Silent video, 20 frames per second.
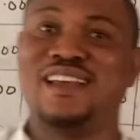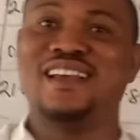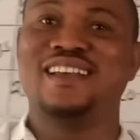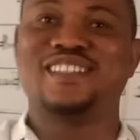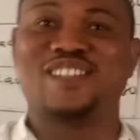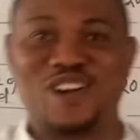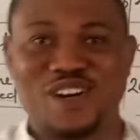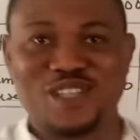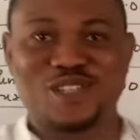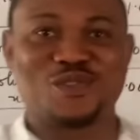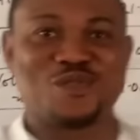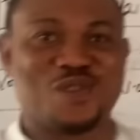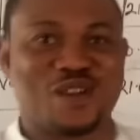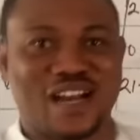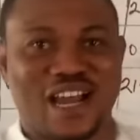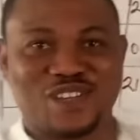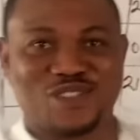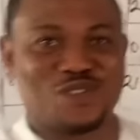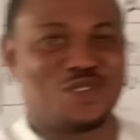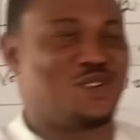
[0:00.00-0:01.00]
theoretical
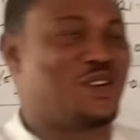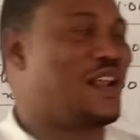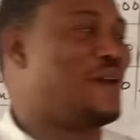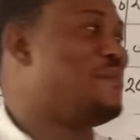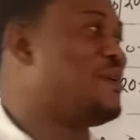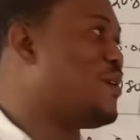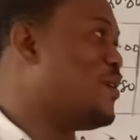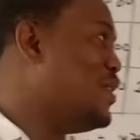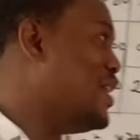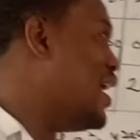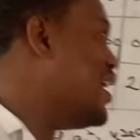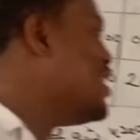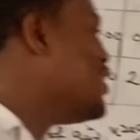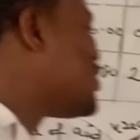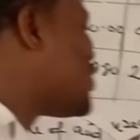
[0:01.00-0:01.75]
class, so don't let me do that.